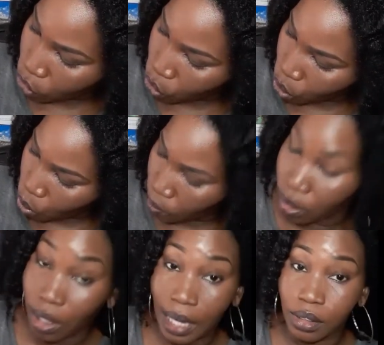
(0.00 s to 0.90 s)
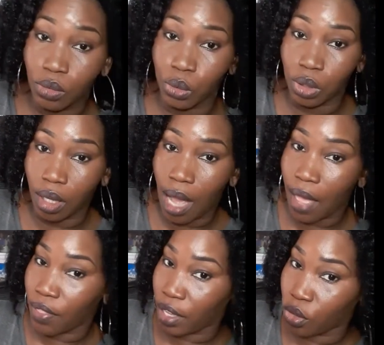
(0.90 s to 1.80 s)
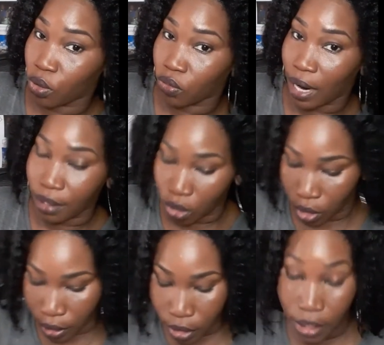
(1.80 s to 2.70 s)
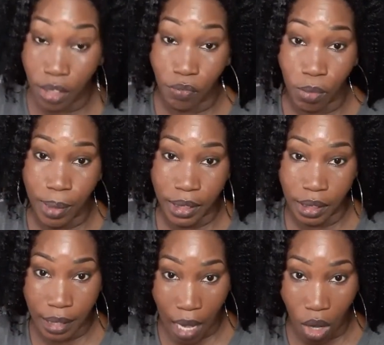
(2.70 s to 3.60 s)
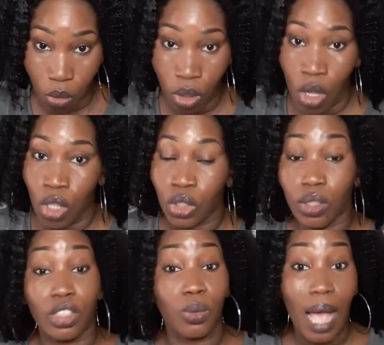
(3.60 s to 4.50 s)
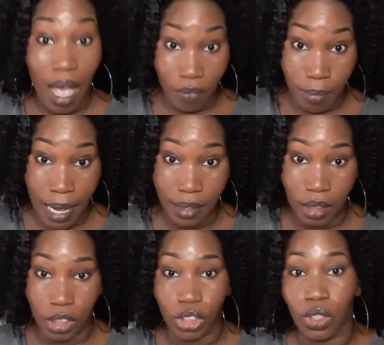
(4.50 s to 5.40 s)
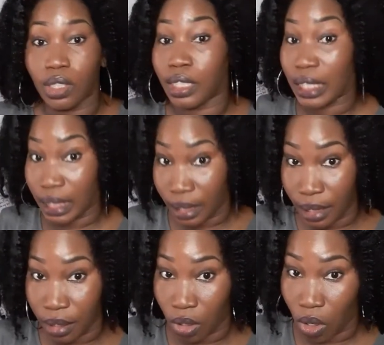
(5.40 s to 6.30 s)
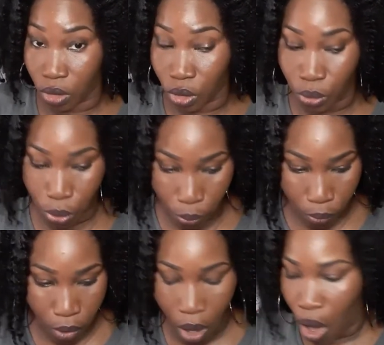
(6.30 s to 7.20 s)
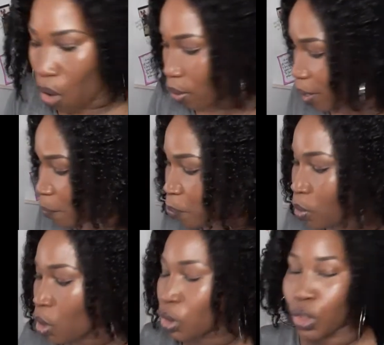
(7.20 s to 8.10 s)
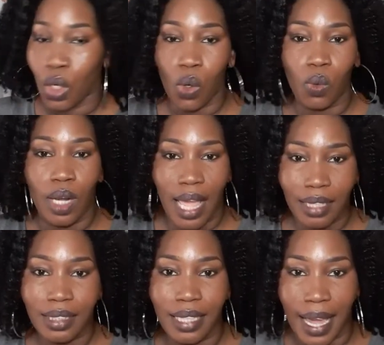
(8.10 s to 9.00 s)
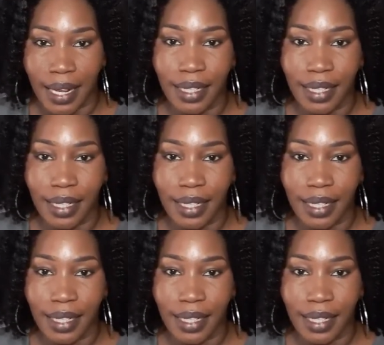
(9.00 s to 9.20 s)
you would look at the ruler and then you would write these information down so that you have them handy, because you're going to need it later also too. Okay, so let's get